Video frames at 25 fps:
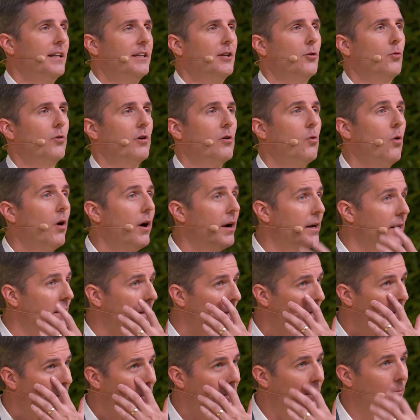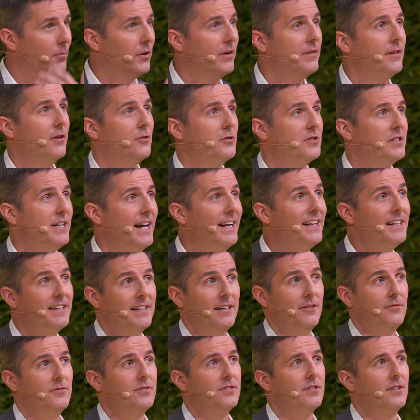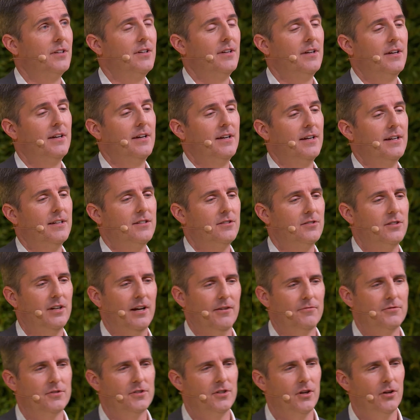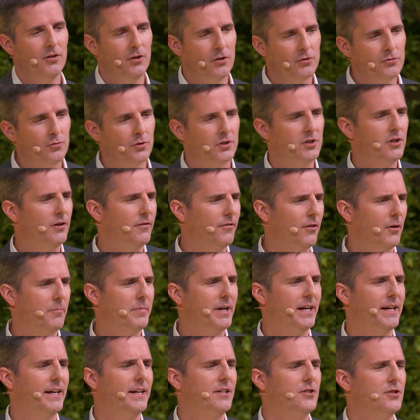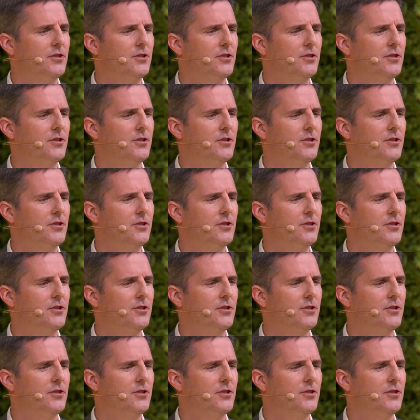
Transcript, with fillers: that we're requiring in the number of those sedatives stuff so those were two of our big